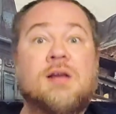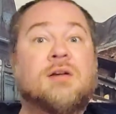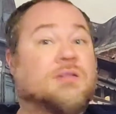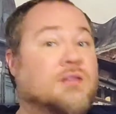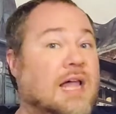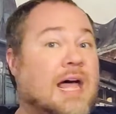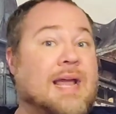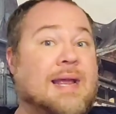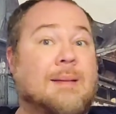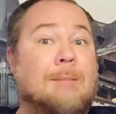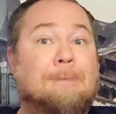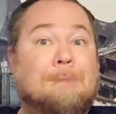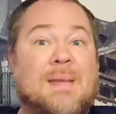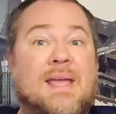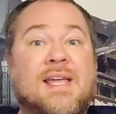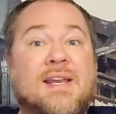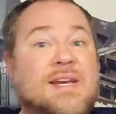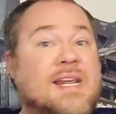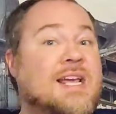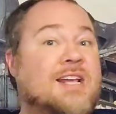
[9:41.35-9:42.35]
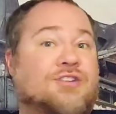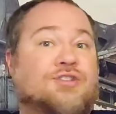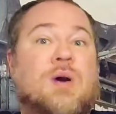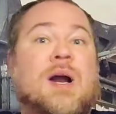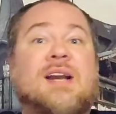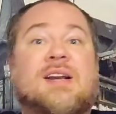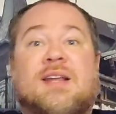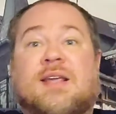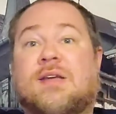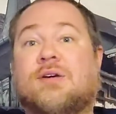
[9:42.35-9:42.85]
Like, Ben had
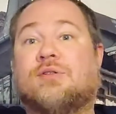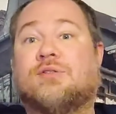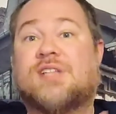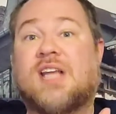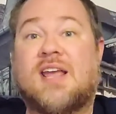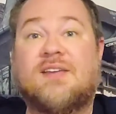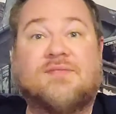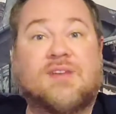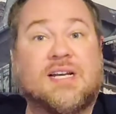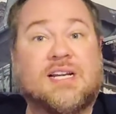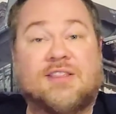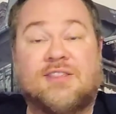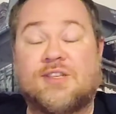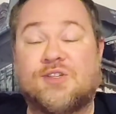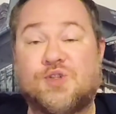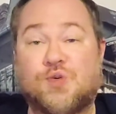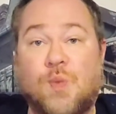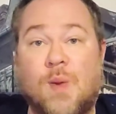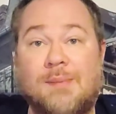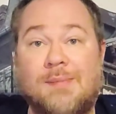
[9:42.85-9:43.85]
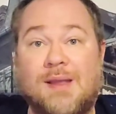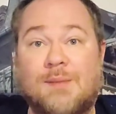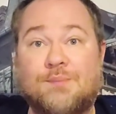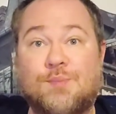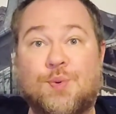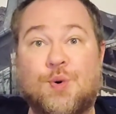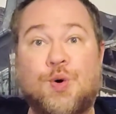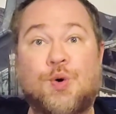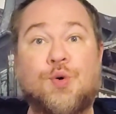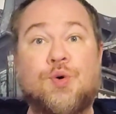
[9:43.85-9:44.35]
tried to kill David in the swimming
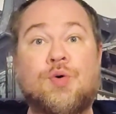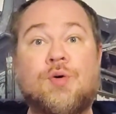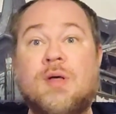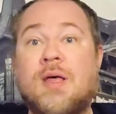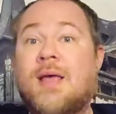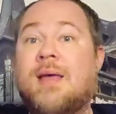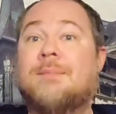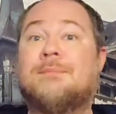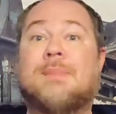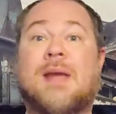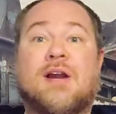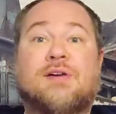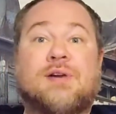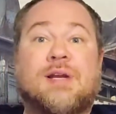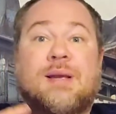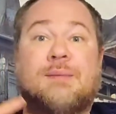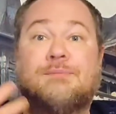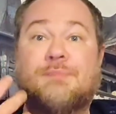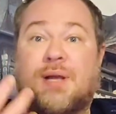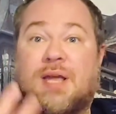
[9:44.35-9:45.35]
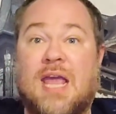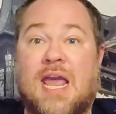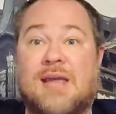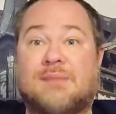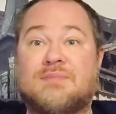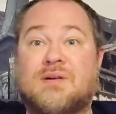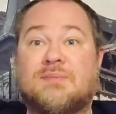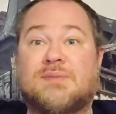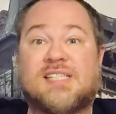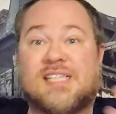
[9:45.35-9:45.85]
pool, Miriam became
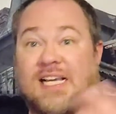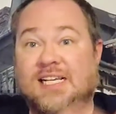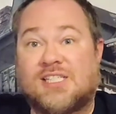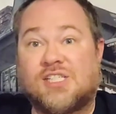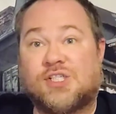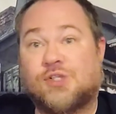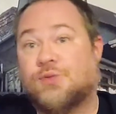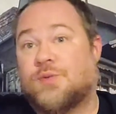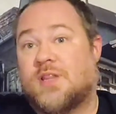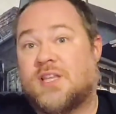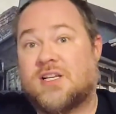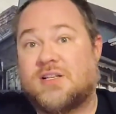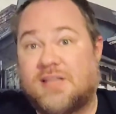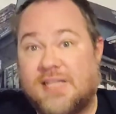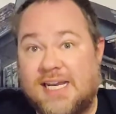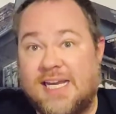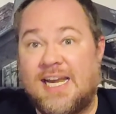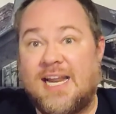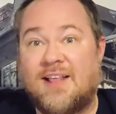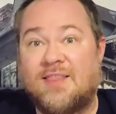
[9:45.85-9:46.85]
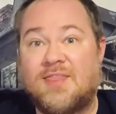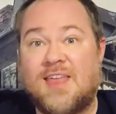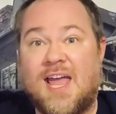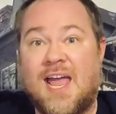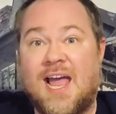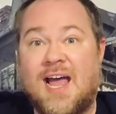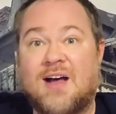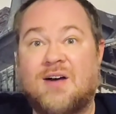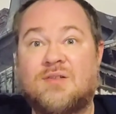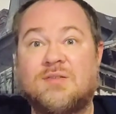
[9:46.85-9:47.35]
obsessed with cleaning the
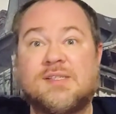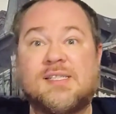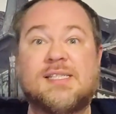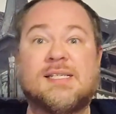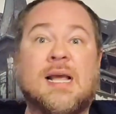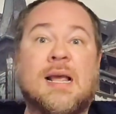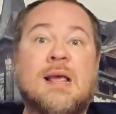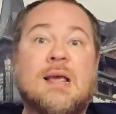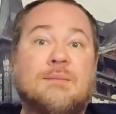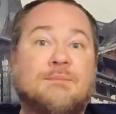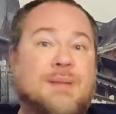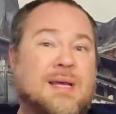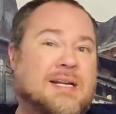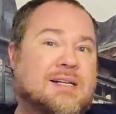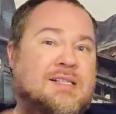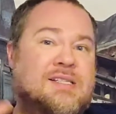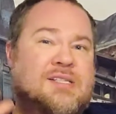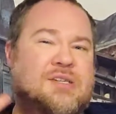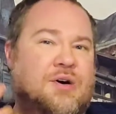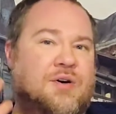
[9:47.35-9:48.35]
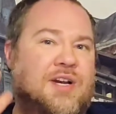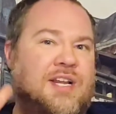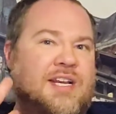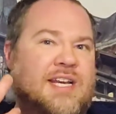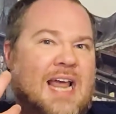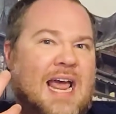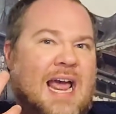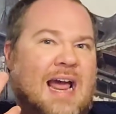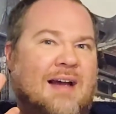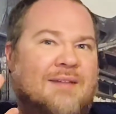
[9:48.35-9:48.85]
house, Ben started to
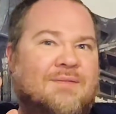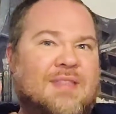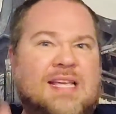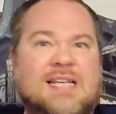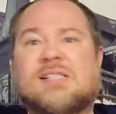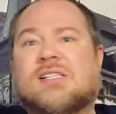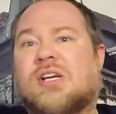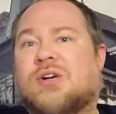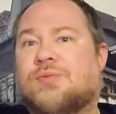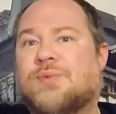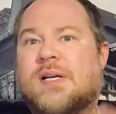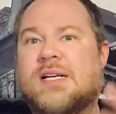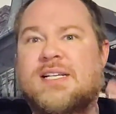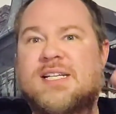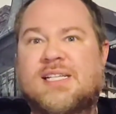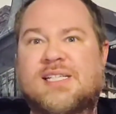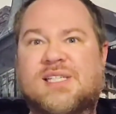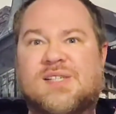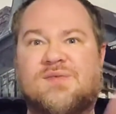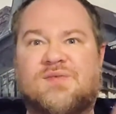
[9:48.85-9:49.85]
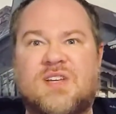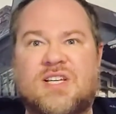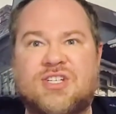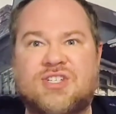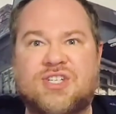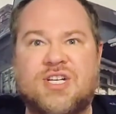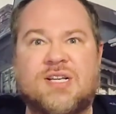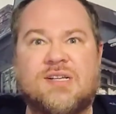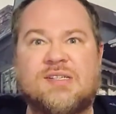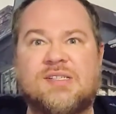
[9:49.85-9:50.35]
have these horrendous
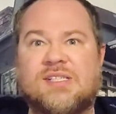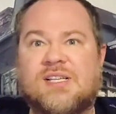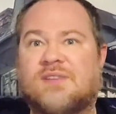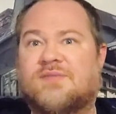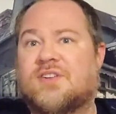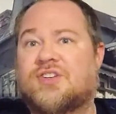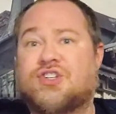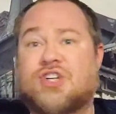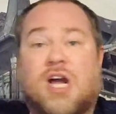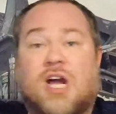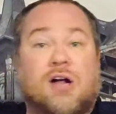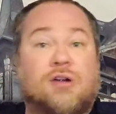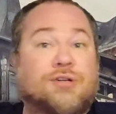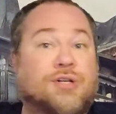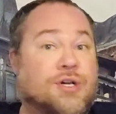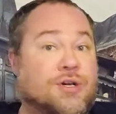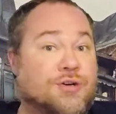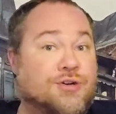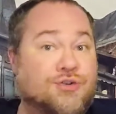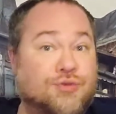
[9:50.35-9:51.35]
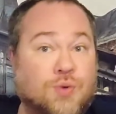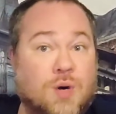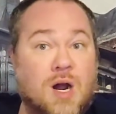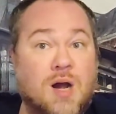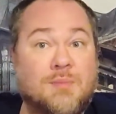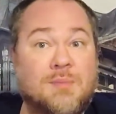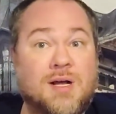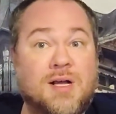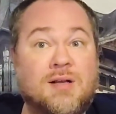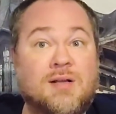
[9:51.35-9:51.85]
visions of a childhood
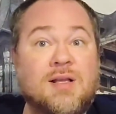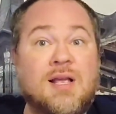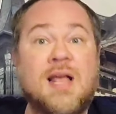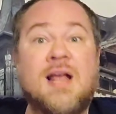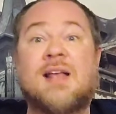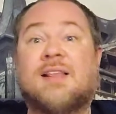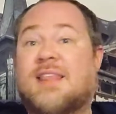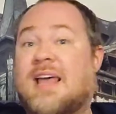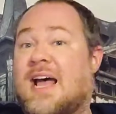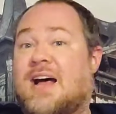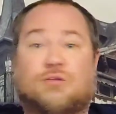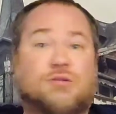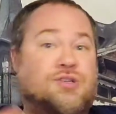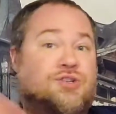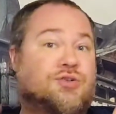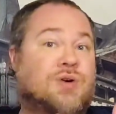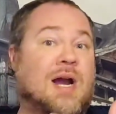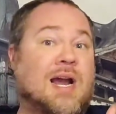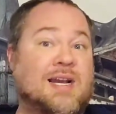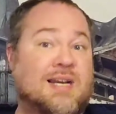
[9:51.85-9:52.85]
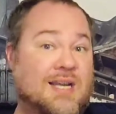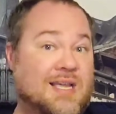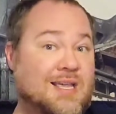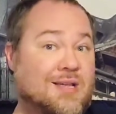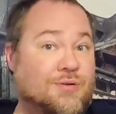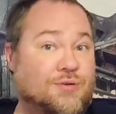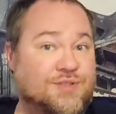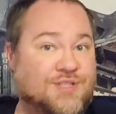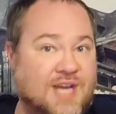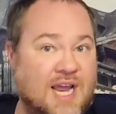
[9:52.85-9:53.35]
trauma, the house tried to
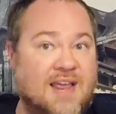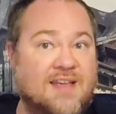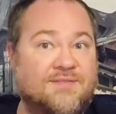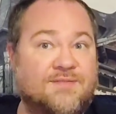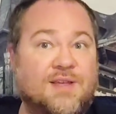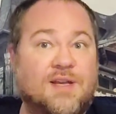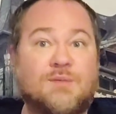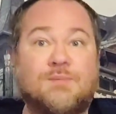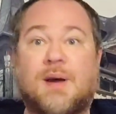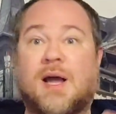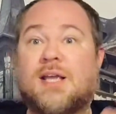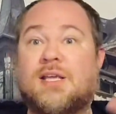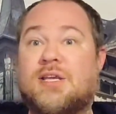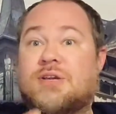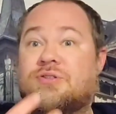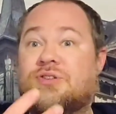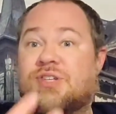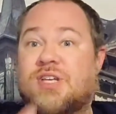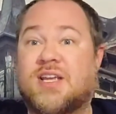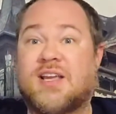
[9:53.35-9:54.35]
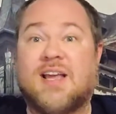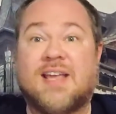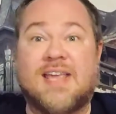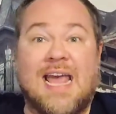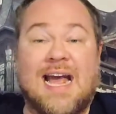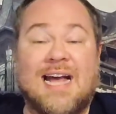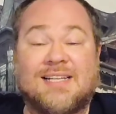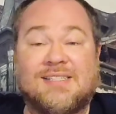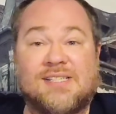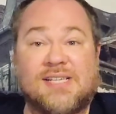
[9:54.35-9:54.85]
kill David by using a
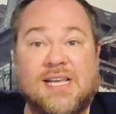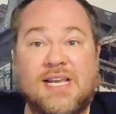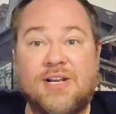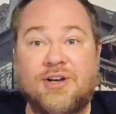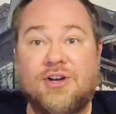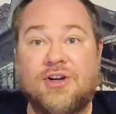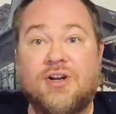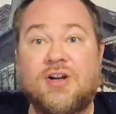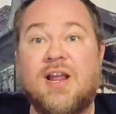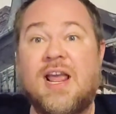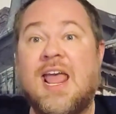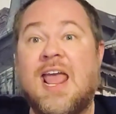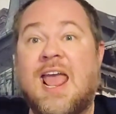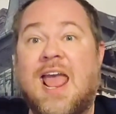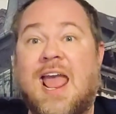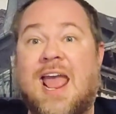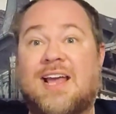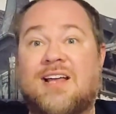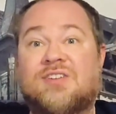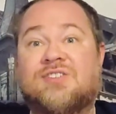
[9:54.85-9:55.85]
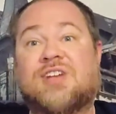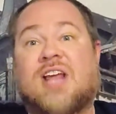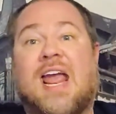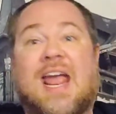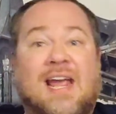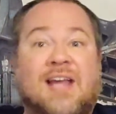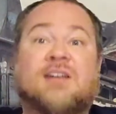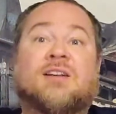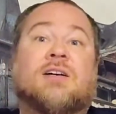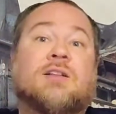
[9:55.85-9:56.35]
gas heater, and
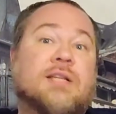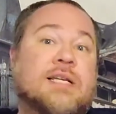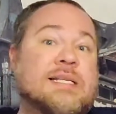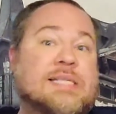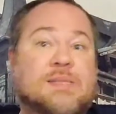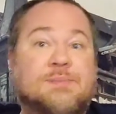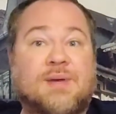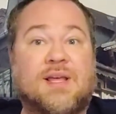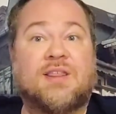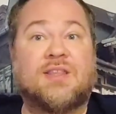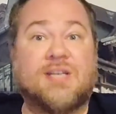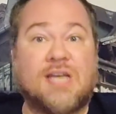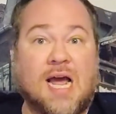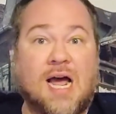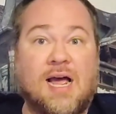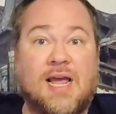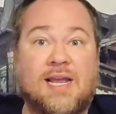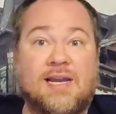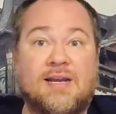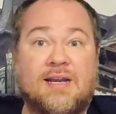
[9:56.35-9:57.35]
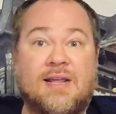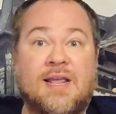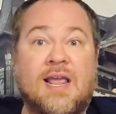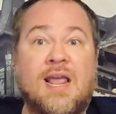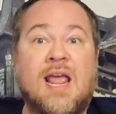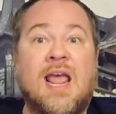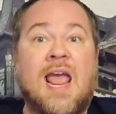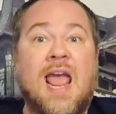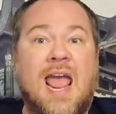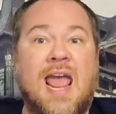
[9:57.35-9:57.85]
Aunt Elizabeth died.
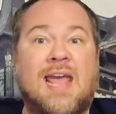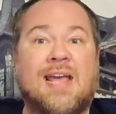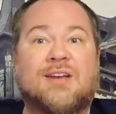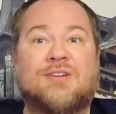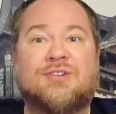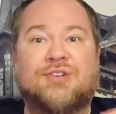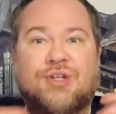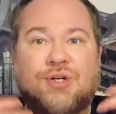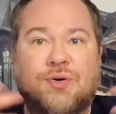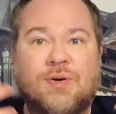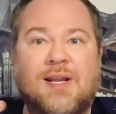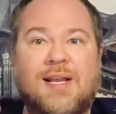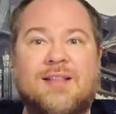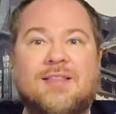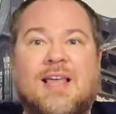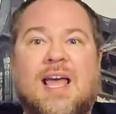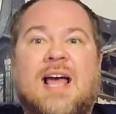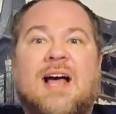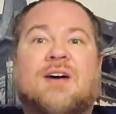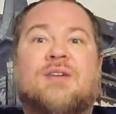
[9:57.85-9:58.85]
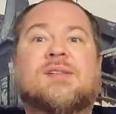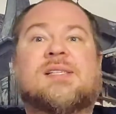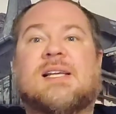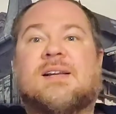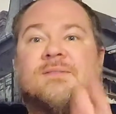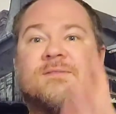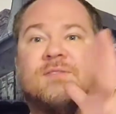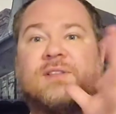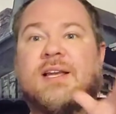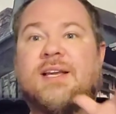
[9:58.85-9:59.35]
And during the house
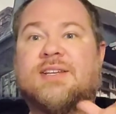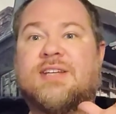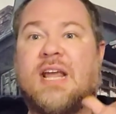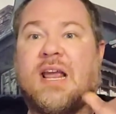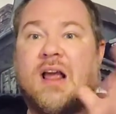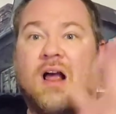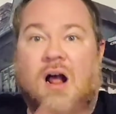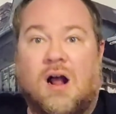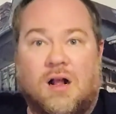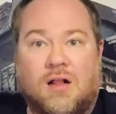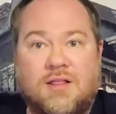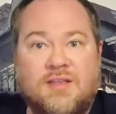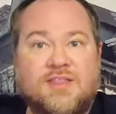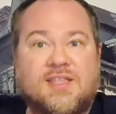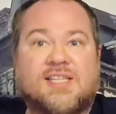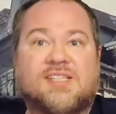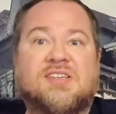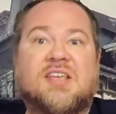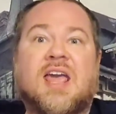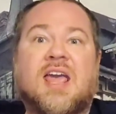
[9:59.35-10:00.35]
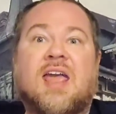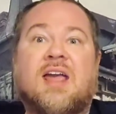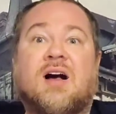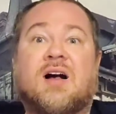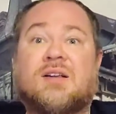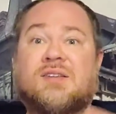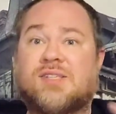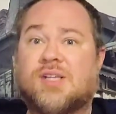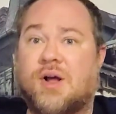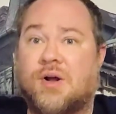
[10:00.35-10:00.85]
inflicting all of this
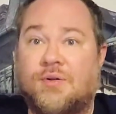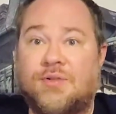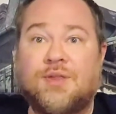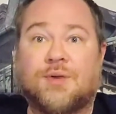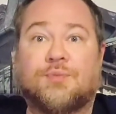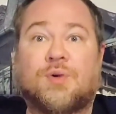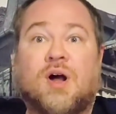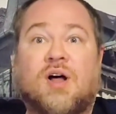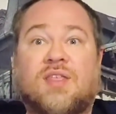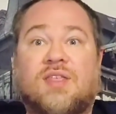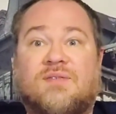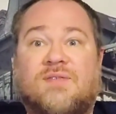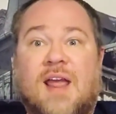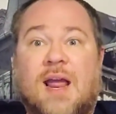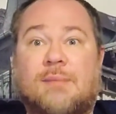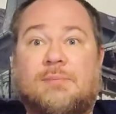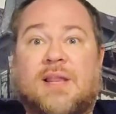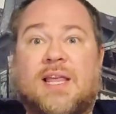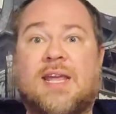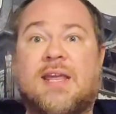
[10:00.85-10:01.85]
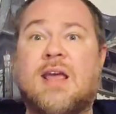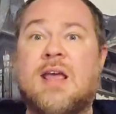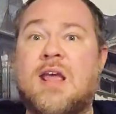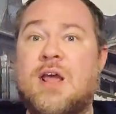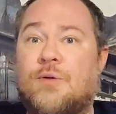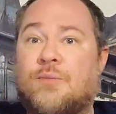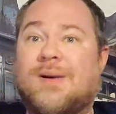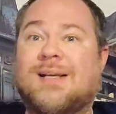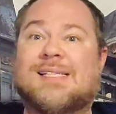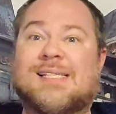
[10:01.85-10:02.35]
chaos on the Roth family,
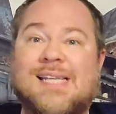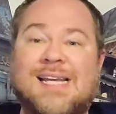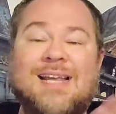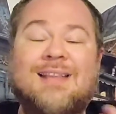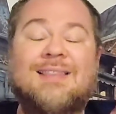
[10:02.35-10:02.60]
we see